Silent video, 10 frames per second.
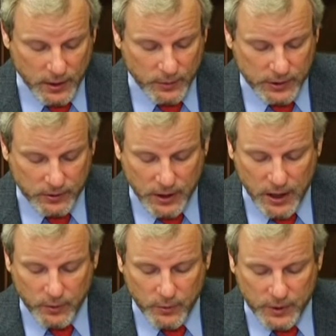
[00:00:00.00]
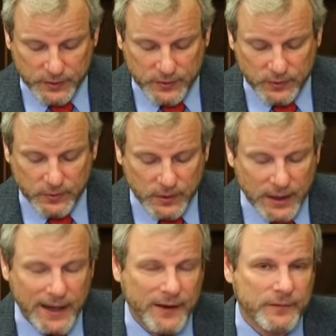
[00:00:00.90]
we do not want to
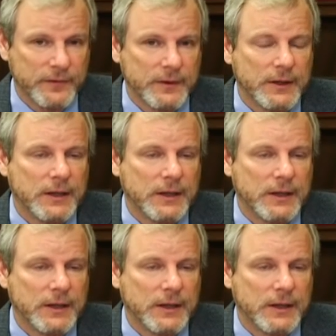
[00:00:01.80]
have...